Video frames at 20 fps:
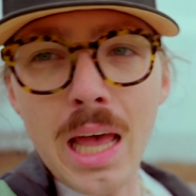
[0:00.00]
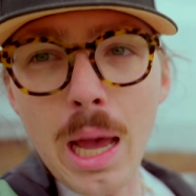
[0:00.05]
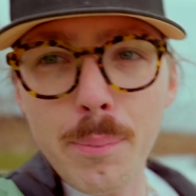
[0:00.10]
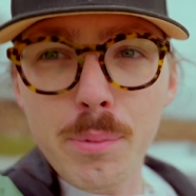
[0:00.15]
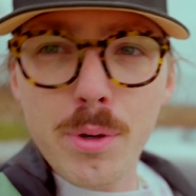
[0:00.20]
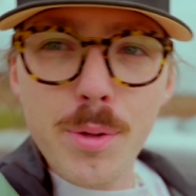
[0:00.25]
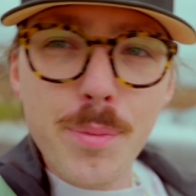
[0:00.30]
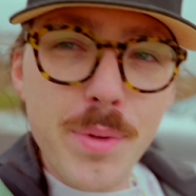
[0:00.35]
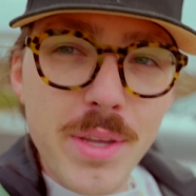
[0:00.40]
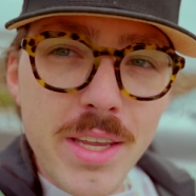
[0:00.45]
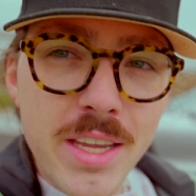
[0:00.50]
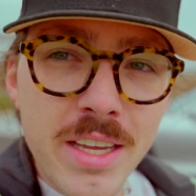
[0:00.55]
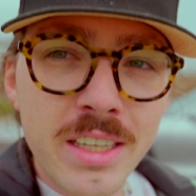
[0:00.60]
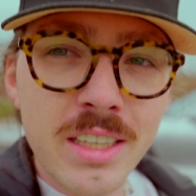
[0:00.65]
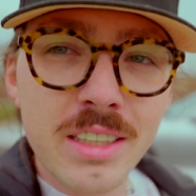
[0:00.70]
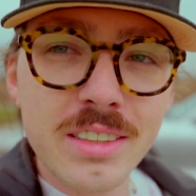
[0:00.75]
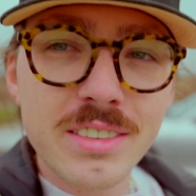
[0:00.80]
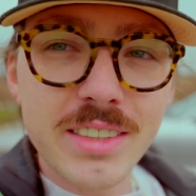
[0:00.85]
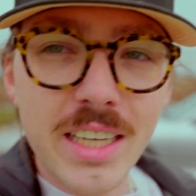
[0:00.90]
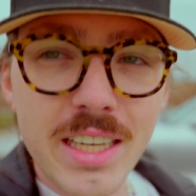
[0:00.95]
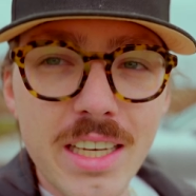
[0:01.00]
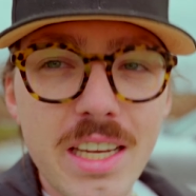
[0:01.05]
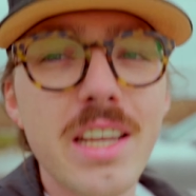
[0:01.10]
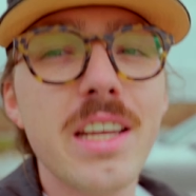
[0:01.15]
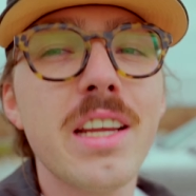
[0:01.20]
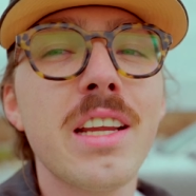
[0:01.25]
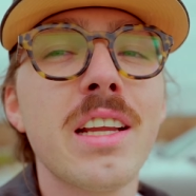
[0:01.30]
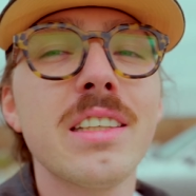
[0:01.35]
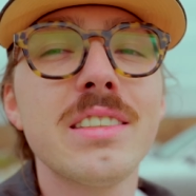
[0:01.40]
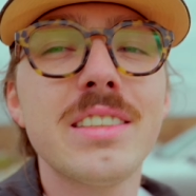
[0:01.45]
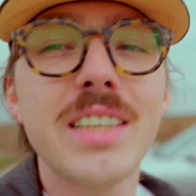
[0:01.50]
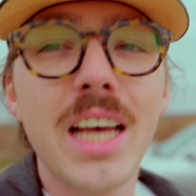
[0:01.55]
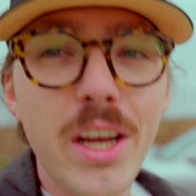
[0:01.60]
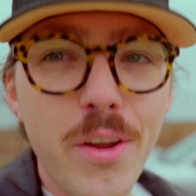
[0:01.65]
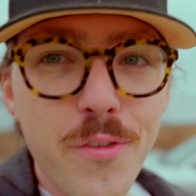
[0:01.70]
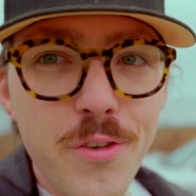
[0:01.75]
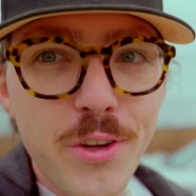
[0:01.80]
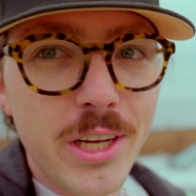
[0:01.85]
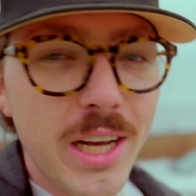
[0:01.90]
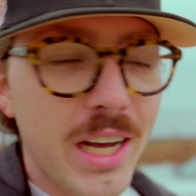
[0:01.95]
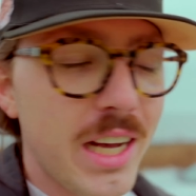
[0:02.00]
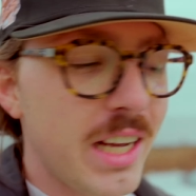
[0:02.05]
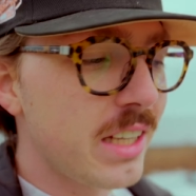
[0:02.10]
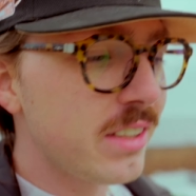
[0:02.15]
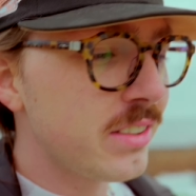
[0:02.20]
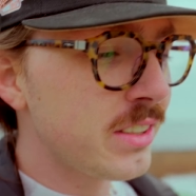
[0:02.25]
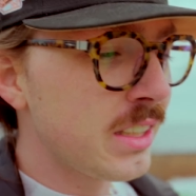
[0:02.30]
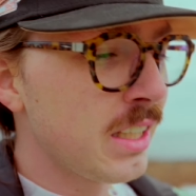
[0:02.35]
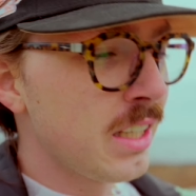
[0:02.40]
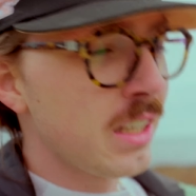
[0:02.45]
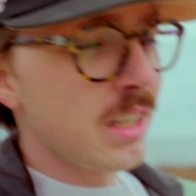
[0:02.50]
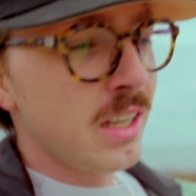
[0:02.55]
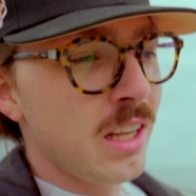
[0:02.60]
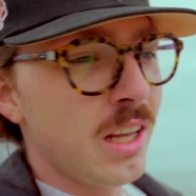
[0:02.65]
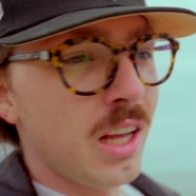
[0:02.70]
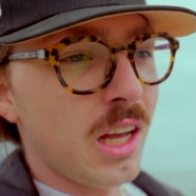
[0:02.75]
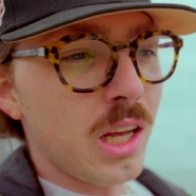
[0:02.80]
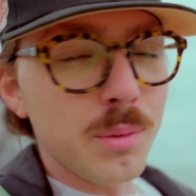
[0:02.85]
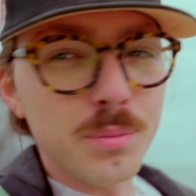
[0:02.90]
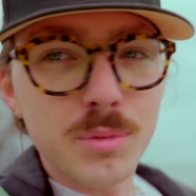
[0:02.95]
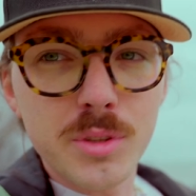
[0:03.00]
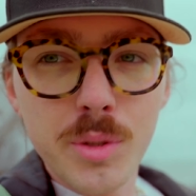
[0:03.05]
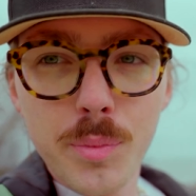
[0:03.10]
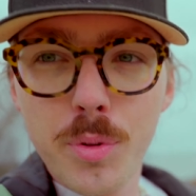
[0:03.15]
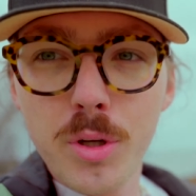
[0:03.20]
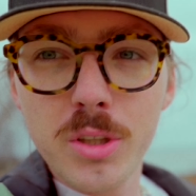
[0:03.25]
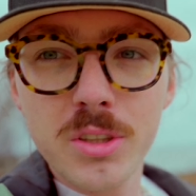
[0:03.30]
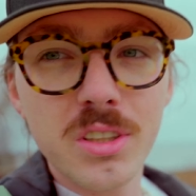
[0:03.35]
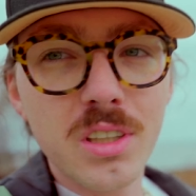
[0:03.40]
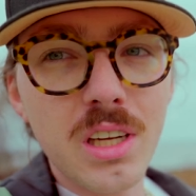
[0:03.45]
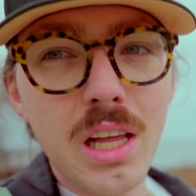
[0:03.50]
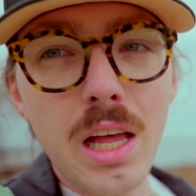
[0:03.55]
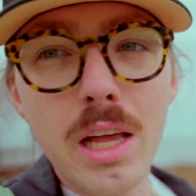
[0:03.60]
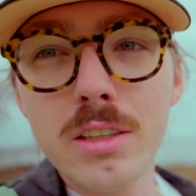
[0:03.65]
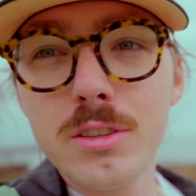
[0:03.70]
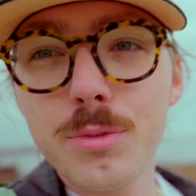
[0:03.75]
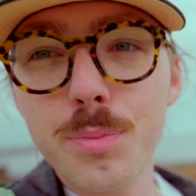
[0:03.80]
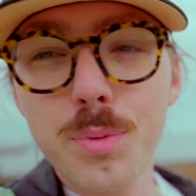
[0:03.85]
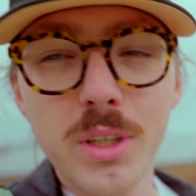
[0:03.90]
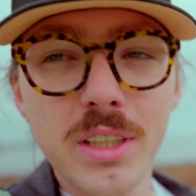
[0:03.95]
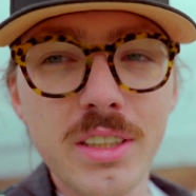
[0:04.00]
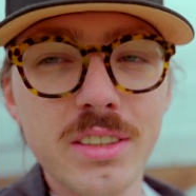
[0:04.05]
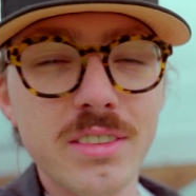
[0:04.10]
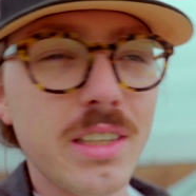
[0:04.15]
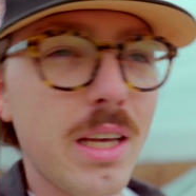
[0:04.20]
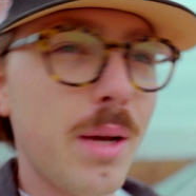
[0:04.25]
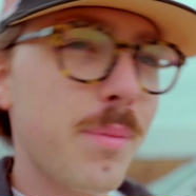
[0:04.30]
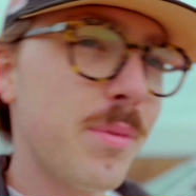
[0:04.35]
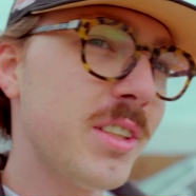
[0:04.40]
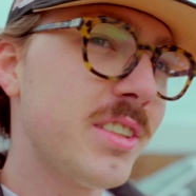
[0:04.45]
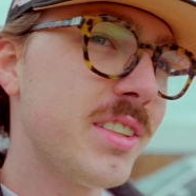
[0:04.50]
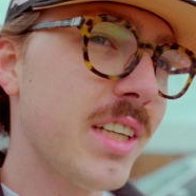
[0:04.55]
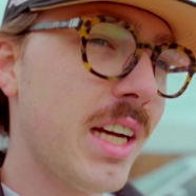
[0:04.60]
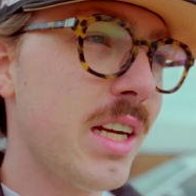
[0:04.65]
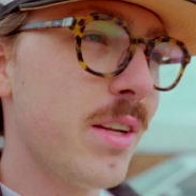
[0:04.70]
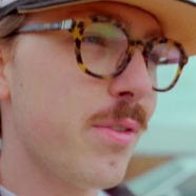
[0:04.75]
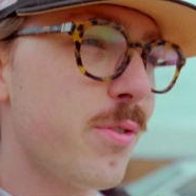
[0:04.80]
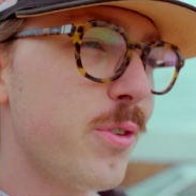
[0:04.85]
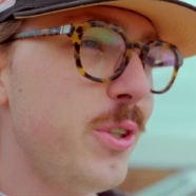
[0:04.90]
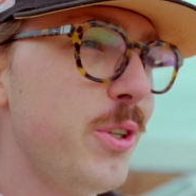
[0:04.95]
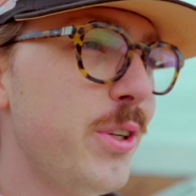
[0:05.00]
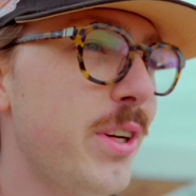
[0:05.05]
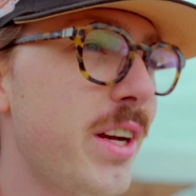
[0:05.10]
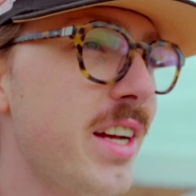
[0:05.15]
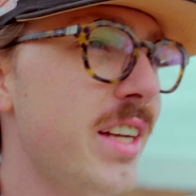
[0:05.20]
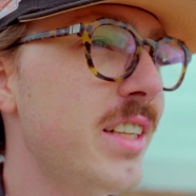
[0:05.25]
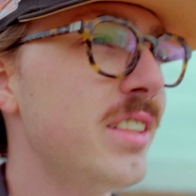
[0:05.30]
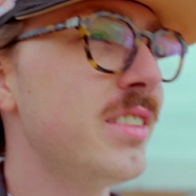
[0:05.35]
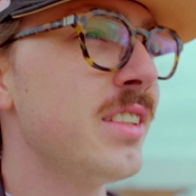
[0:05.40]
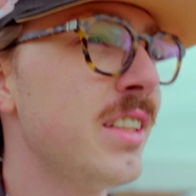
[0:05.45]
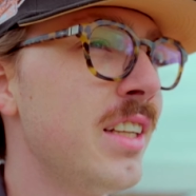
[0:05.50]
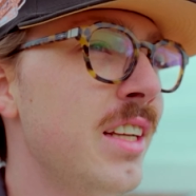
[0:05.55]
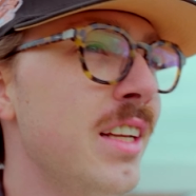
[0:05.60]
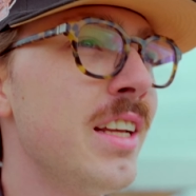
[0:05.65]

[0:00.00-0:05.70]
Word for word: I'm going to be sending 10 of you guys um, some personalized prints. I'm going to sign it for you guys.